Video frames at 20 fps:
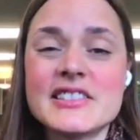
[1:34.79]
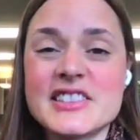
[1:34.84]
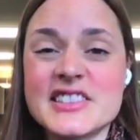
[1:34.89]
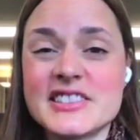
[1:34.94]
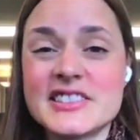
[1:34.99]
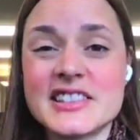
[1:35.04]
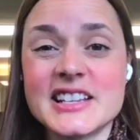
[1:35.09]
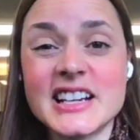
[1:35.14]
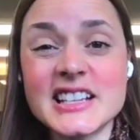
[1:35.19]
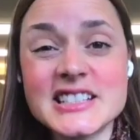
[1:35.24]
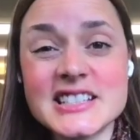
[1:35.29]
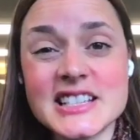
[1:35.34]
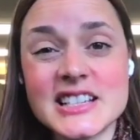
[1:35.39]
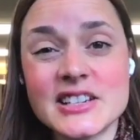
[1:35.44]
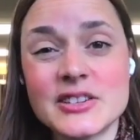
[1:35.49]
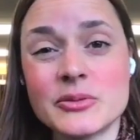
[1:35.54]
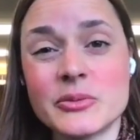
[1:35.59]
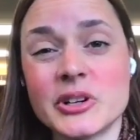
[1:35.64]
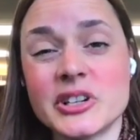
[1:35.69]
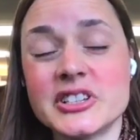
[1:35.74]
The next thing
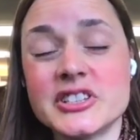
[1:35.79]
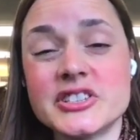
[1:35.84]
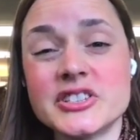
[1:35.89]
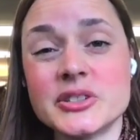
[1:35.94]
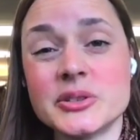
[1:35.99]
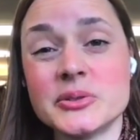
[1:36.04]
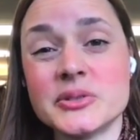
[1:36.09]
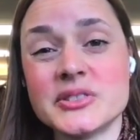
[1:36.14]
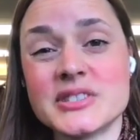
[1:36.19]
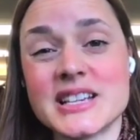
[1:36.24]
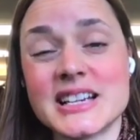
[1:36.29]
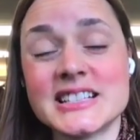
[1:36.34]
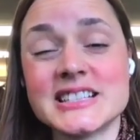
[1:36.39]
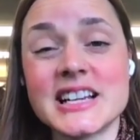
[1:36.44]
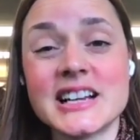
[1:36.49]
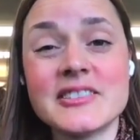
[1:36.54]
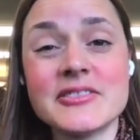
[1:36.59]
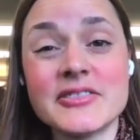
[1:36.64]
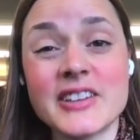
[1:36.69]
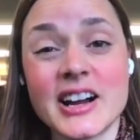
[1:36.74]
you want to do is
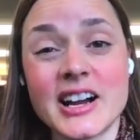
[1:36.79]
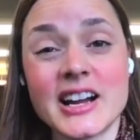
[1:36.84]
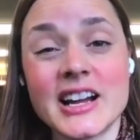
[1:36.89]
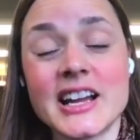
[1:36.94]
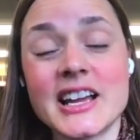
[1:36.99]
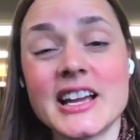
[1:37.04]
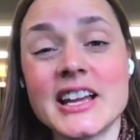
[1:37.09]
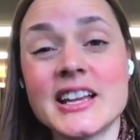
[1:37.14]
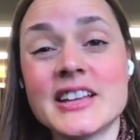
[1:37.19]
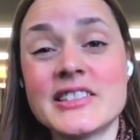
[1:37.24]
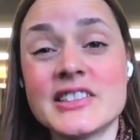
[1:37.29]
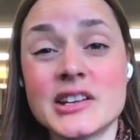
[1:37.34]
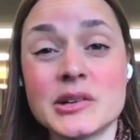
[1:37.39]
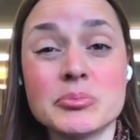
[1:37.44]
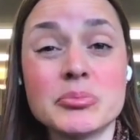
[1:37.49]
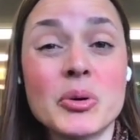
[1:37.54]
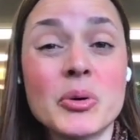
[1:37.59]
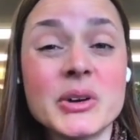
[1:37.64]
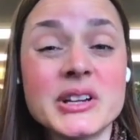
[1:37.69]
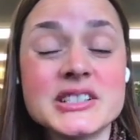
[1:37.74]
identify their
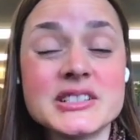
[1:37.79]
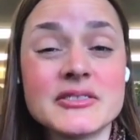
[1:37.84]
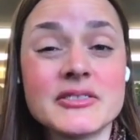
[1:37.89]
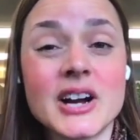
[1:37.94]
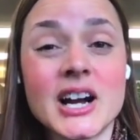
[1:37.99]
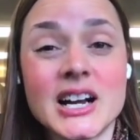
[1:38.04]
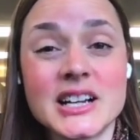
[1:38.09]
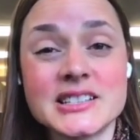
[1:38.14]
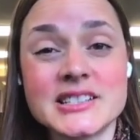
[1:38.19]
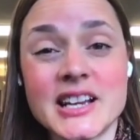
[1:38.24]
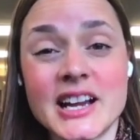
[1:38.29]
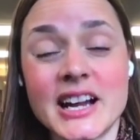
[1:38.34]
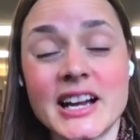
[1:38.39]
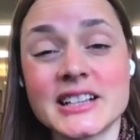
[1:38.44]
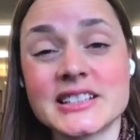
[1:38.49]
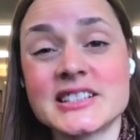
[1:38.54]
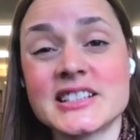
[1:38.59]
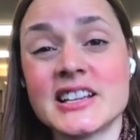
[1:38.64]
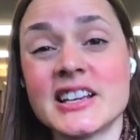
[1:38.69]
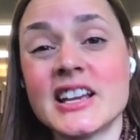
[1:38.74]
point of
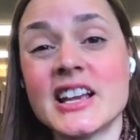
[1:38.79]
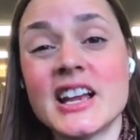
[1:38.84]
contact.